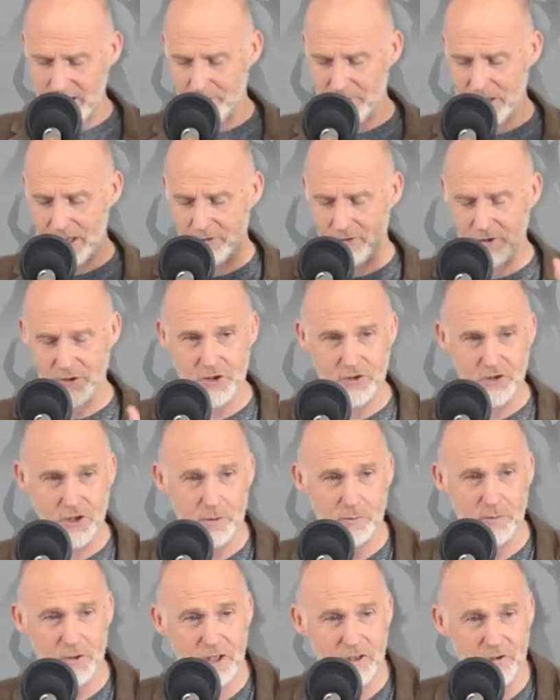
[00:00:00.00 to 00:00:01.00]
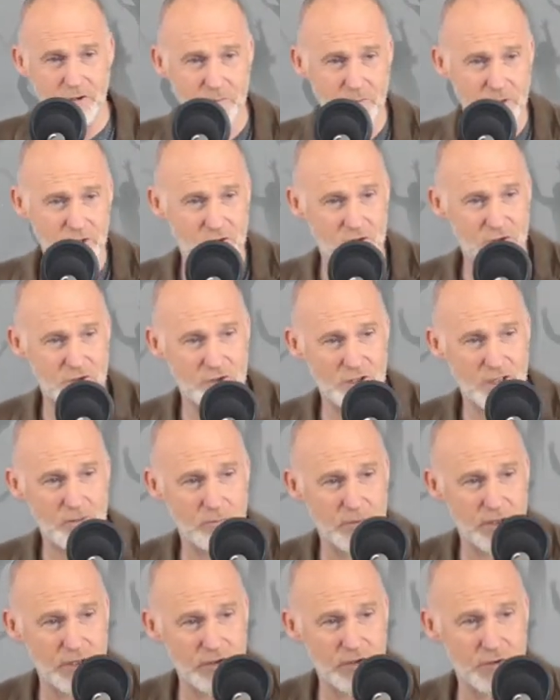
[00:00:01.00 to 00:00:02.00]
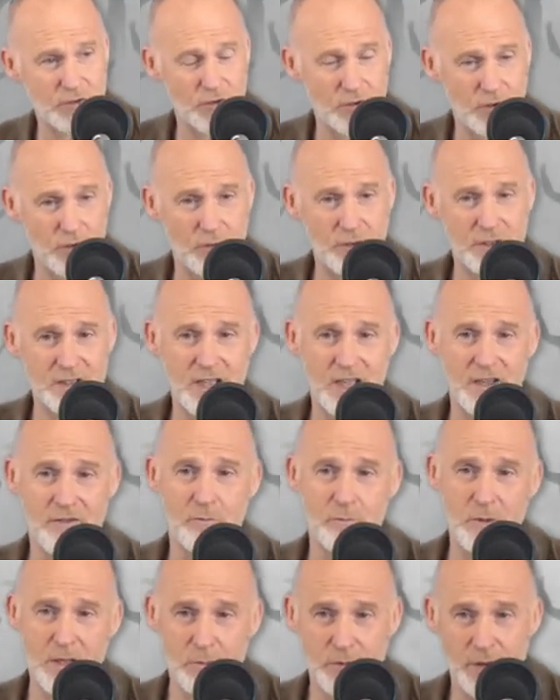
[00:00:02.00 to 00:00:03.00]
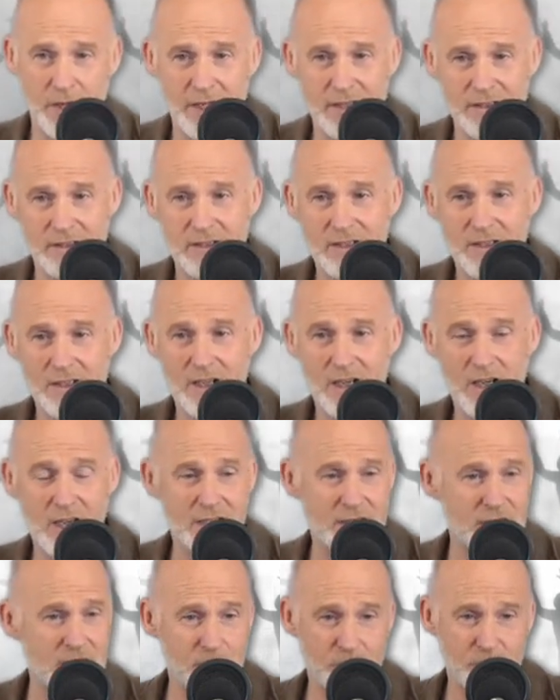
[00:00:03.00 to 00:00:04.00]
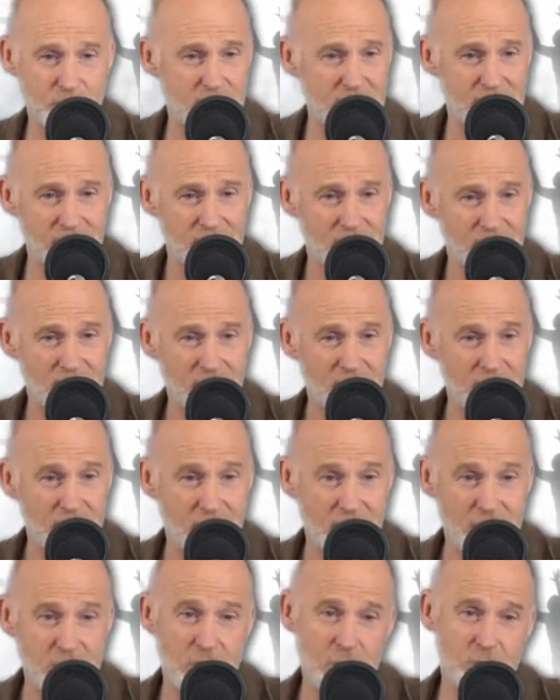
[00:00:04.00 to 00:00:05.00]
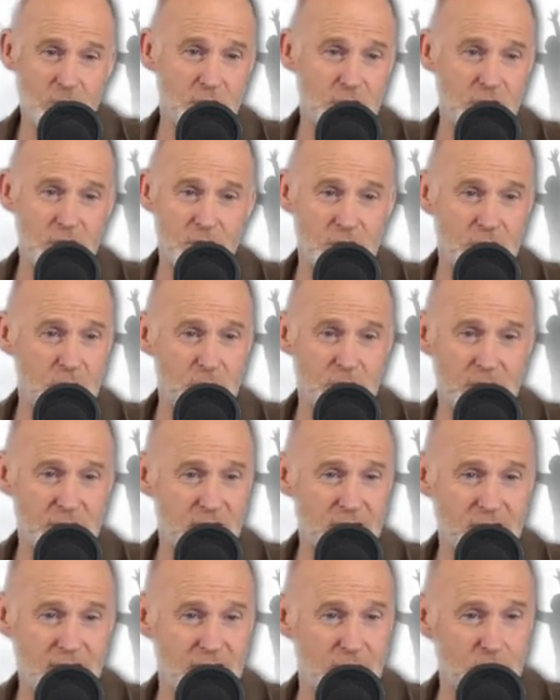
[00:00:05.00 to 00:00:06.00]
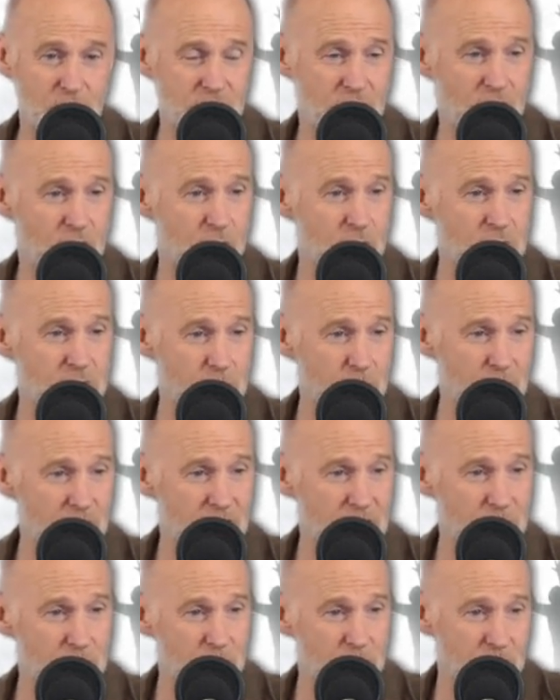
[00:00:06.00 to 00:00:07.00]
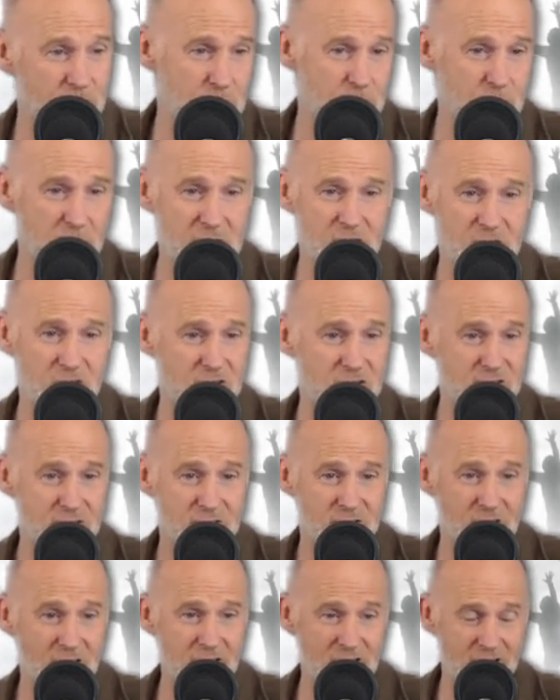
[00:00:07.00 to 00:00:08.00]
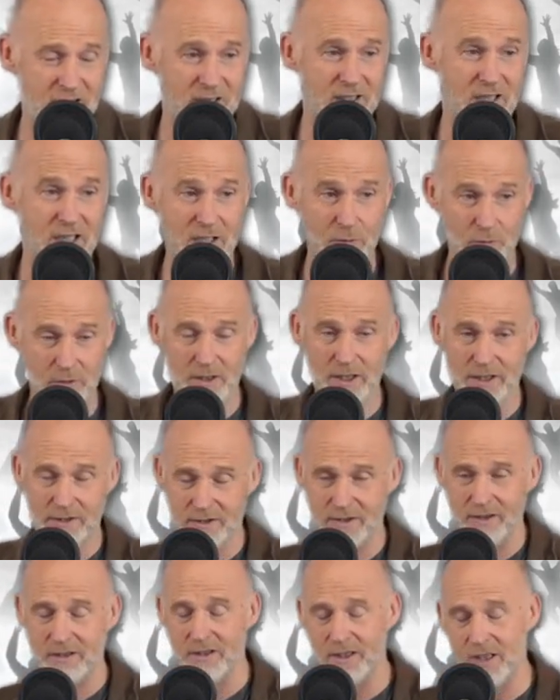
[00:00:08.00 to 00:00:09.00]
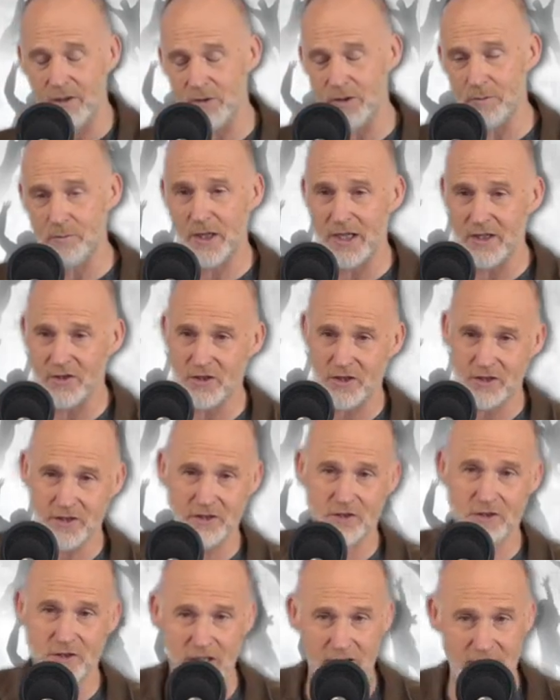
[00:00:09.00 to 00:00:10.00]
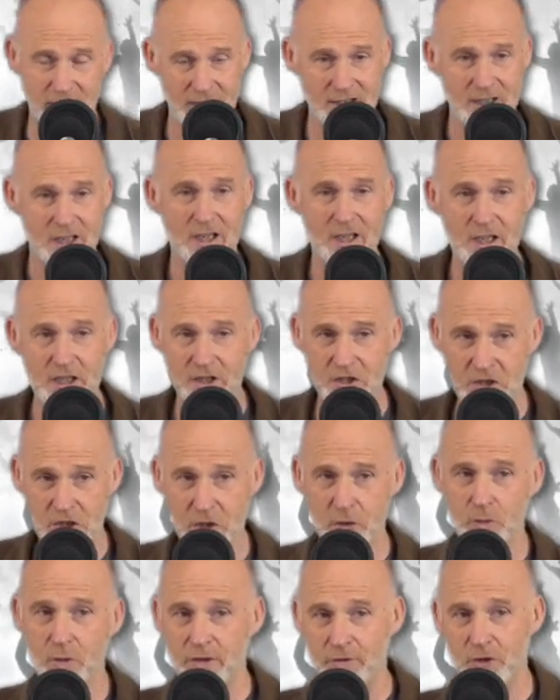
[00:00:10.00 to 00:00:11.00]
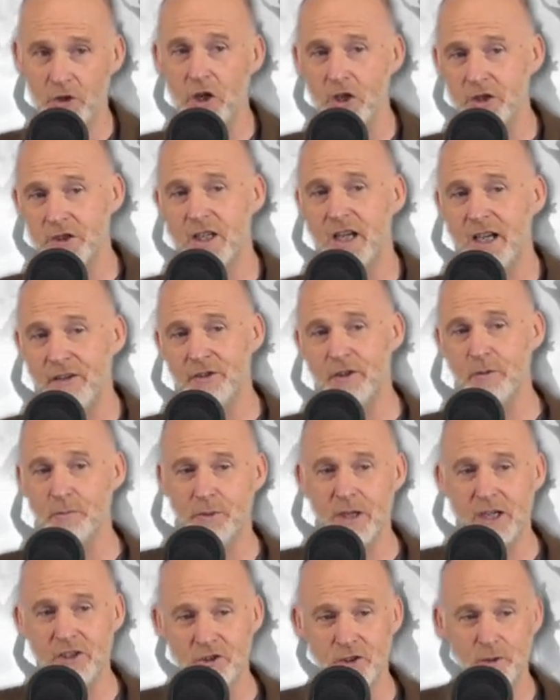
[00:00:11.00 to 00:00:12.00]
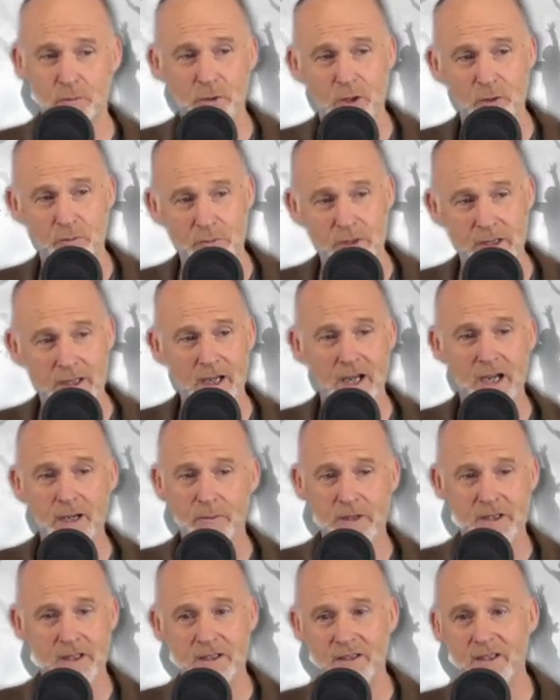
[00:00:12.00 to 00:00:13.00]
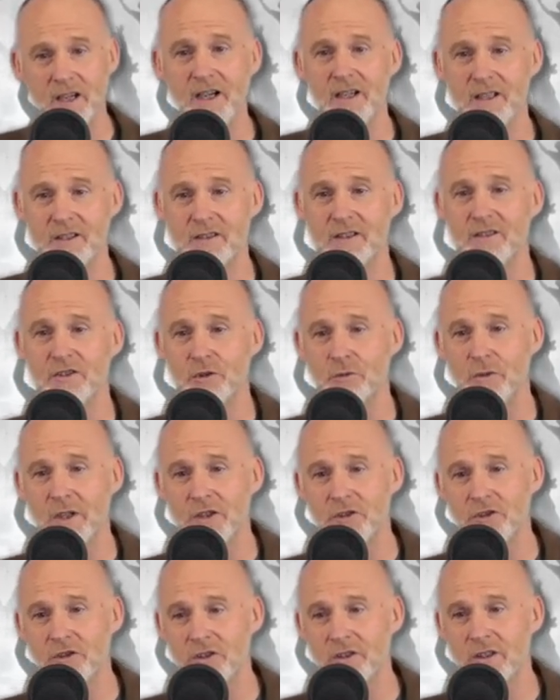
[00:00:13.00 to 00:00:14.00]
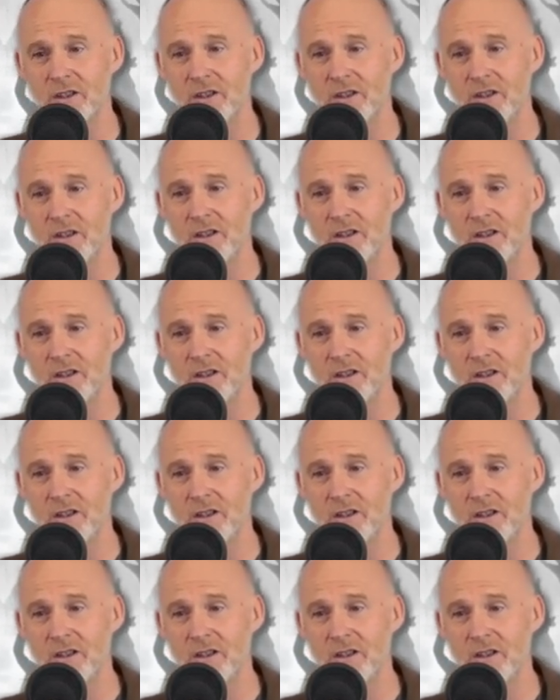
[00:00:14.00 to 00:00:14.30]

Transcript: I'm here on the top secret mission sent by Saul. Give me bread. I need bread. He knew that the only bread in there was the holy bread, but basically saying, he listen, he was basically saying, You have got to have compassion upon me. I'm in a dire situation.